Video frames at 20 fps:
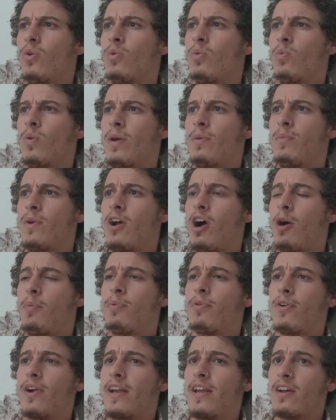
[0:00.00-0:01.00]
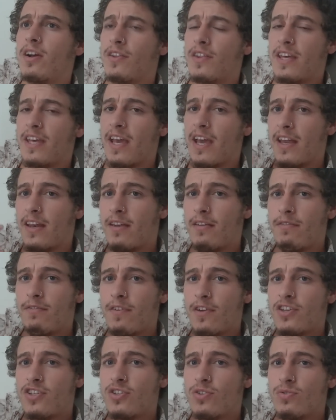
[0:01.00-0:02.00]
when we're operating on the
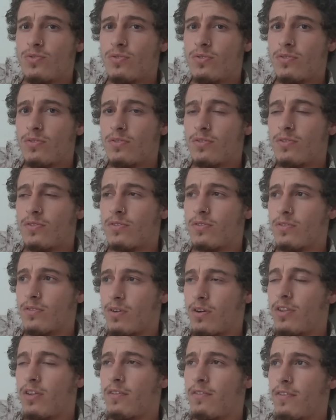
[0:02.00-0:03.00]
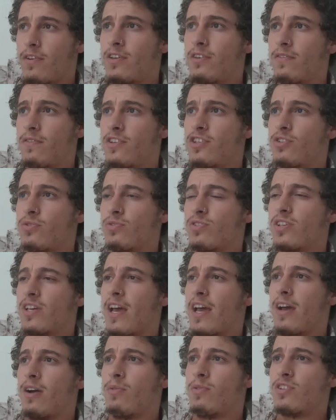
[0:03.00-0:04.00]
individual
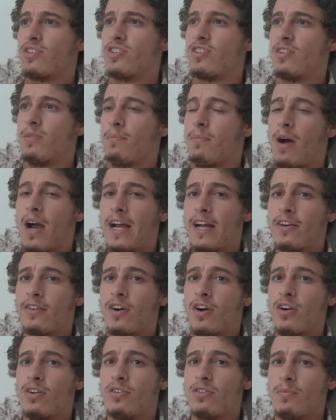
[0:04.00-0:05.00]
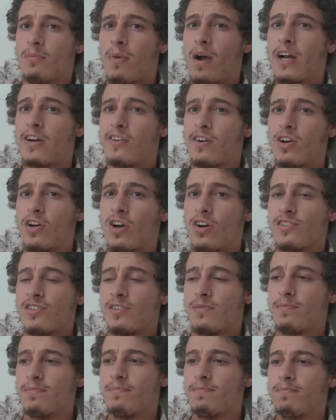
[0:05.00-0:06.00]
scale, which is the
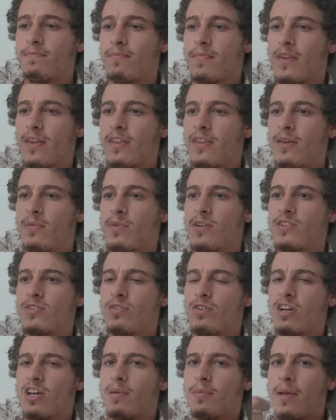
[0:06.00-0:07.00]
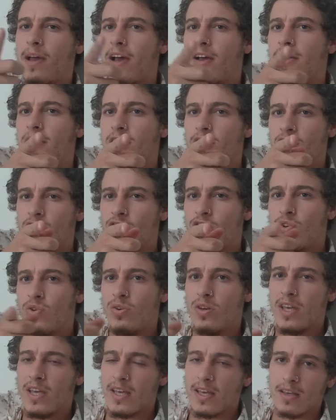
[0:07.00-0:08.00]
microcosm, then we're talking about
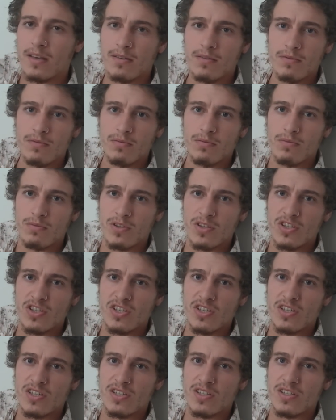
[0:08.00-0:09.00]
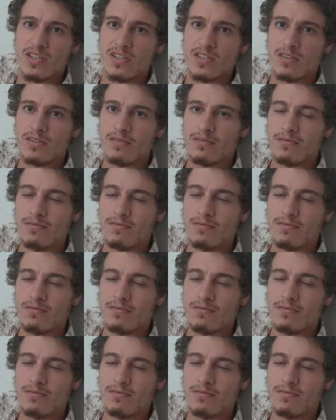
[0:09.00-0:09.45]
uni, which is